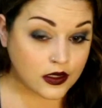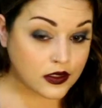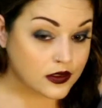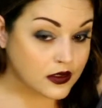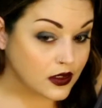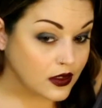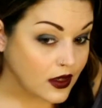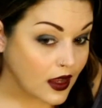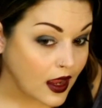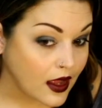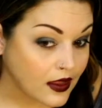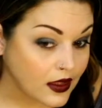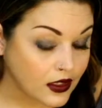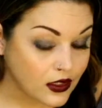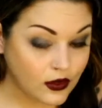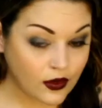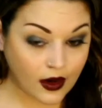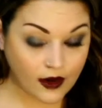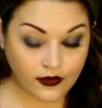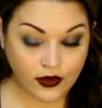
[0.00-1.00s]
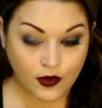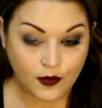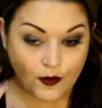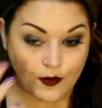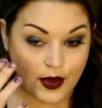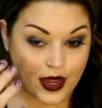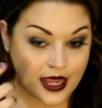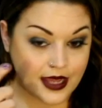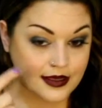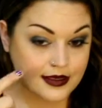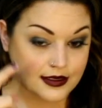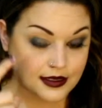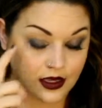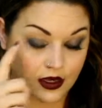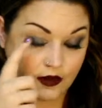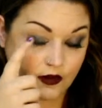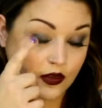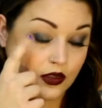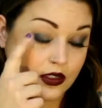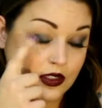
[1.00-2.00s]
So now that you have the base
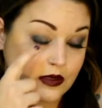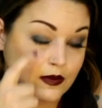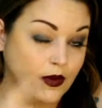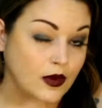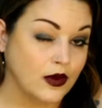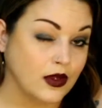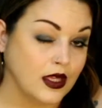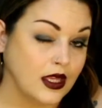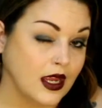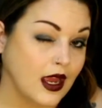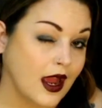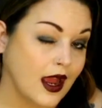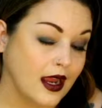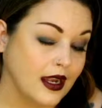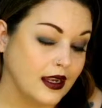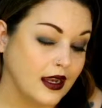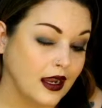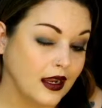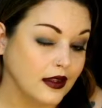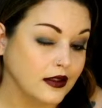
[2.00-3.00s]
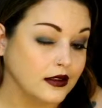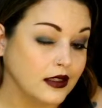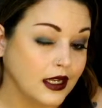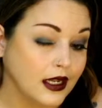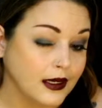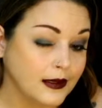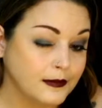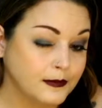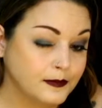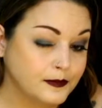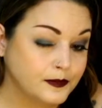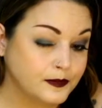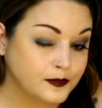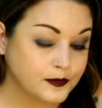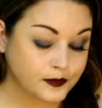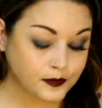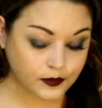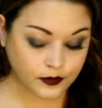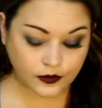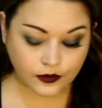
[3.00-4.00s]
of your smoky eye down there,
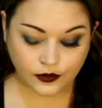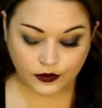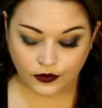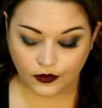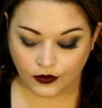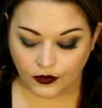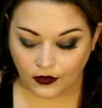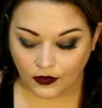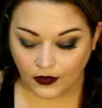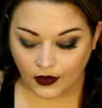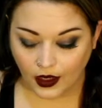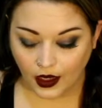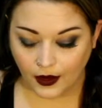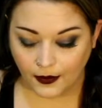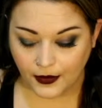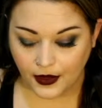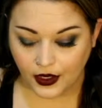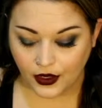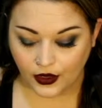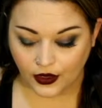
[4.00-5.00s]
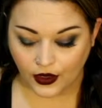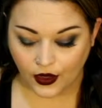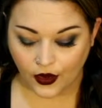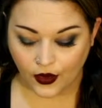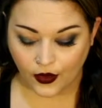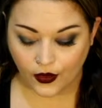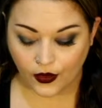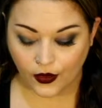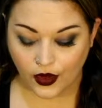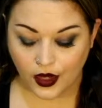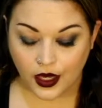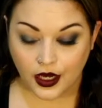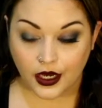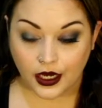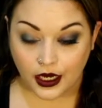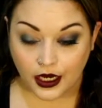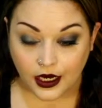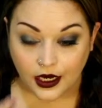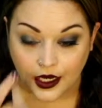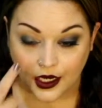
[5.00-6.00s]
I'm going to go
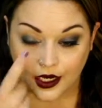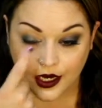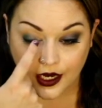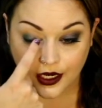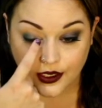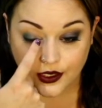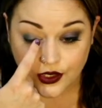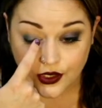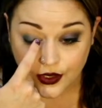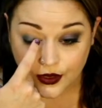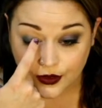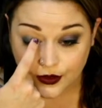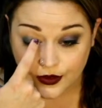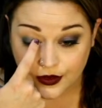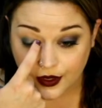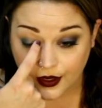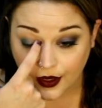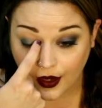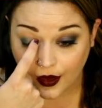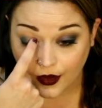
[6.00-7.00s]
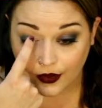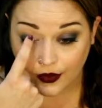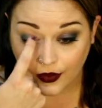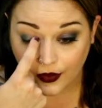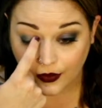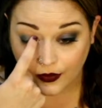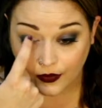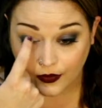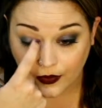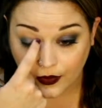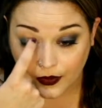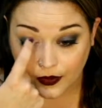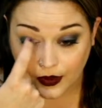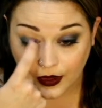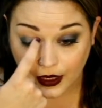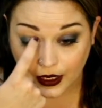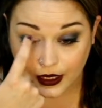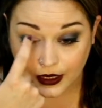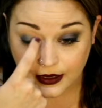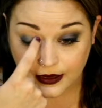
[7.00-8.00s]
in and choose the color for
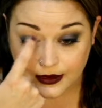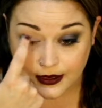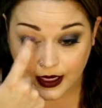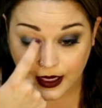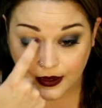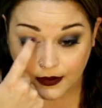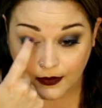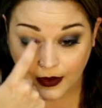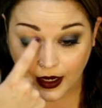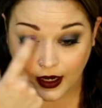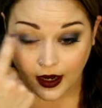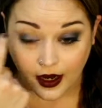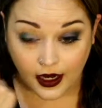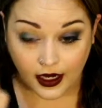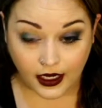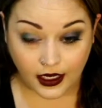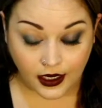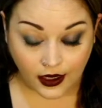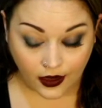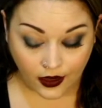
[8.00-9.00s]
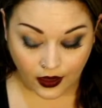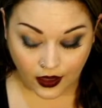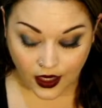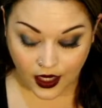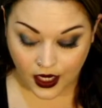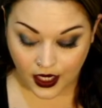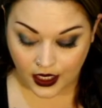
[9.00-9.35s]
the inside of my eye here.